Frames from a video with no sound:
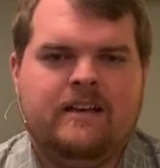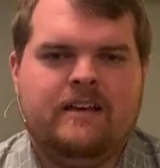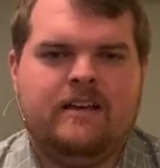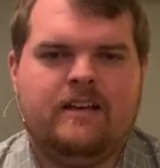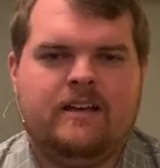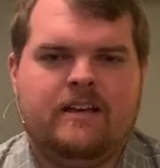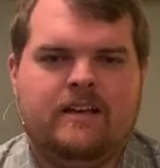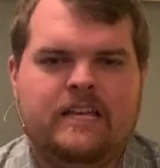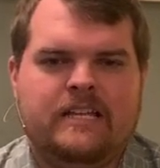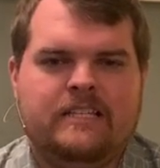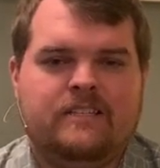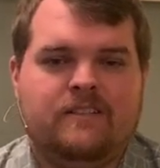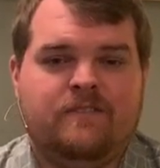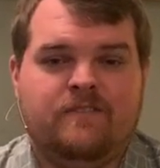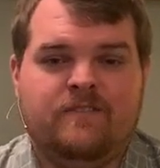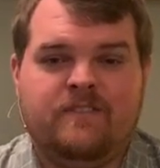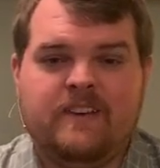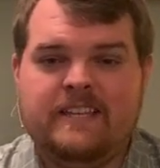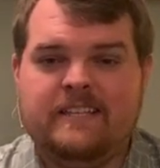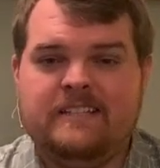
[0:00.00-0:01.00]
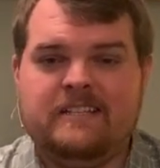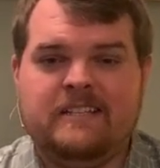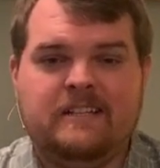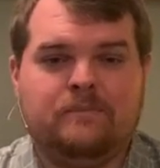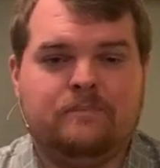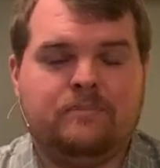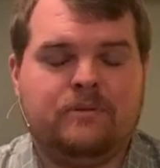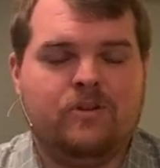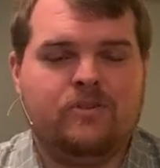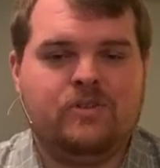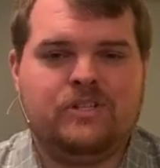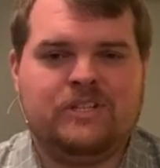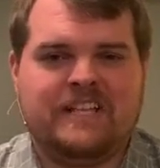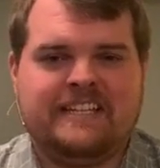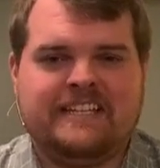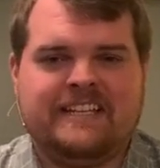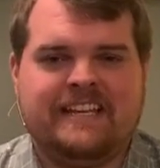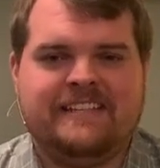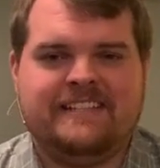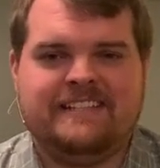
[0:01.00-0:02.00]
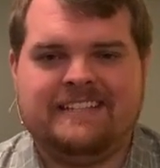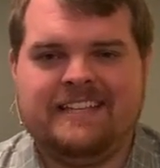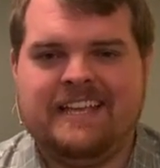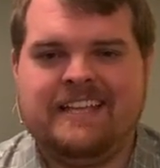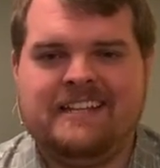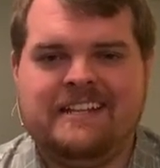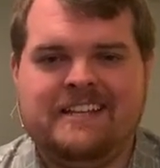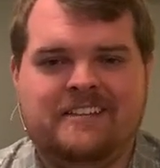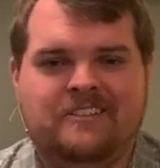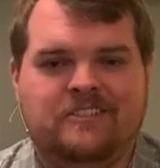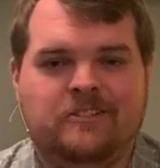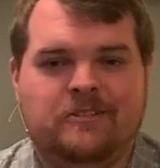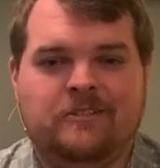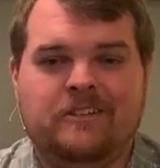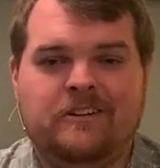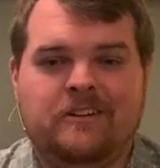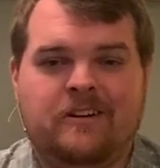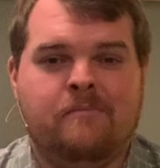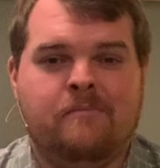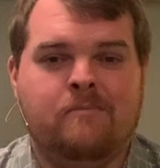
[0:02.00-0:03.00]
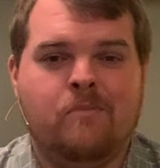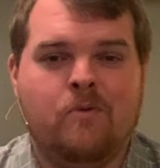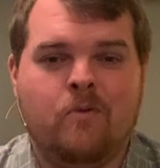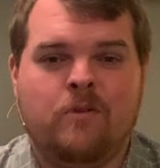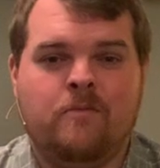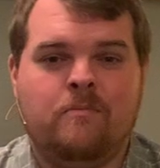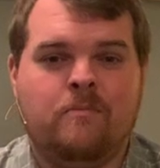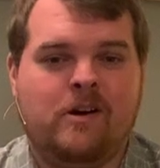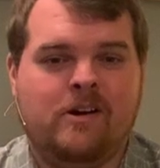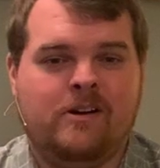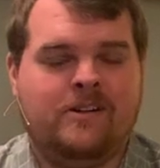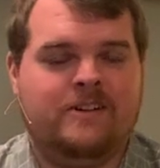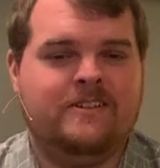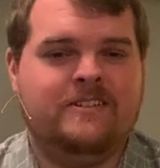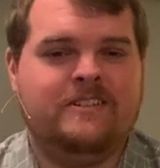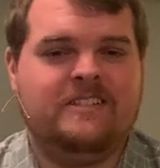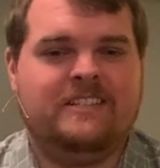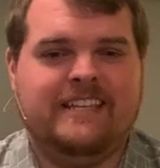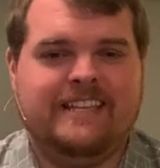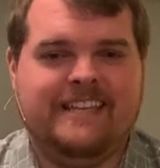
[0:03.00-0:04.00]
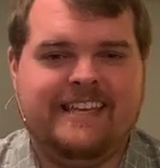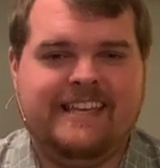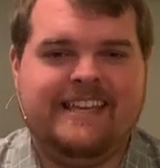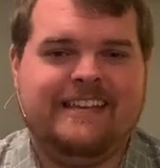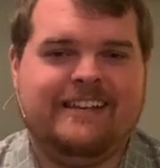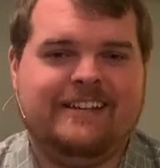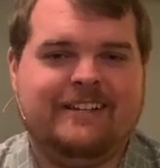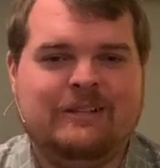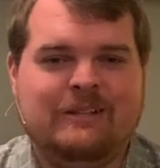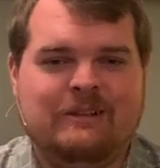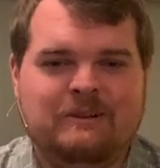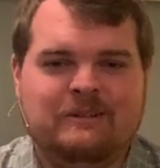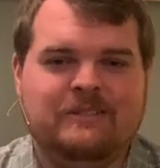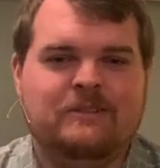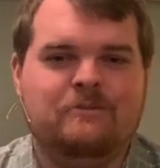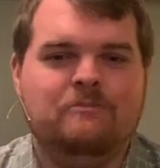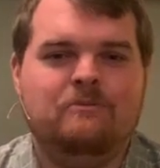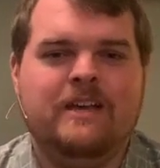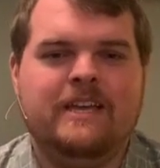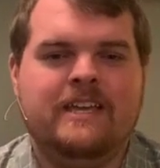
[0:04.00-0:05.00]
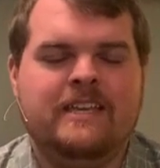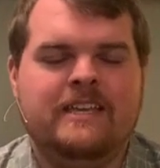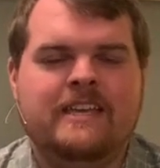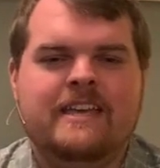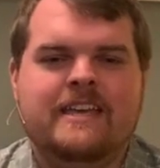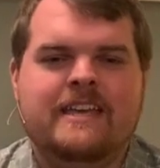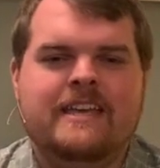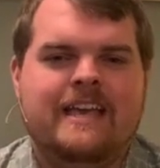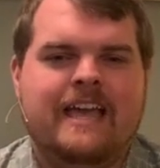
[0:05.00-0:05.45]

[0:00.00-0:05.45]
uh, it's a phased in approach, like I said, and so are more markers to hit along the way